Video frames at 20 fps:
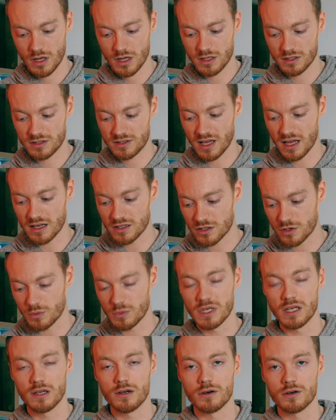sent to
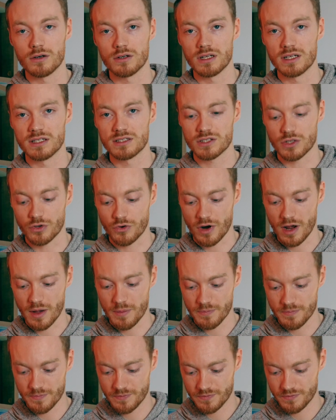me on
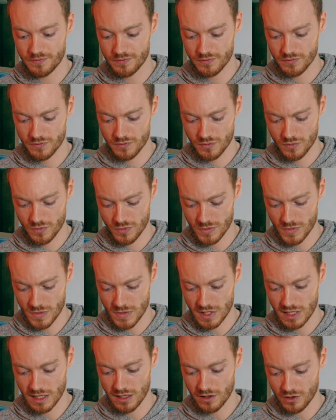Instagram
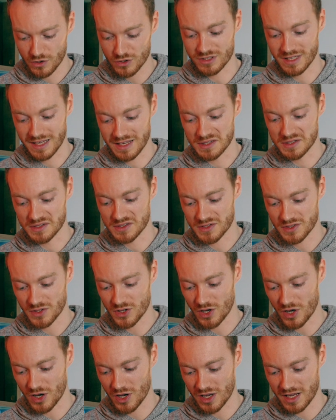because
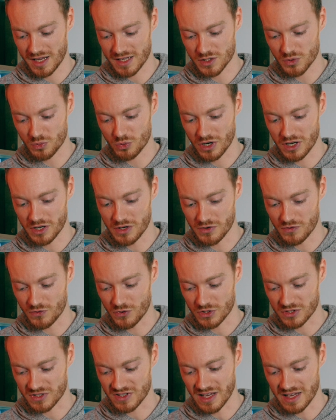it's a pretty good
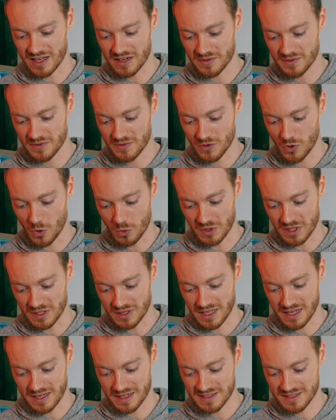first line, opening
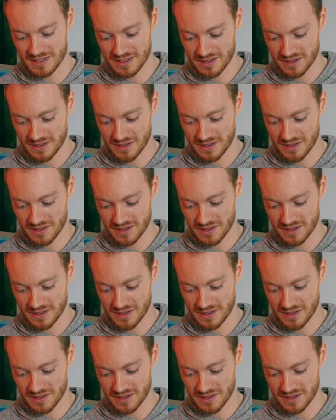line.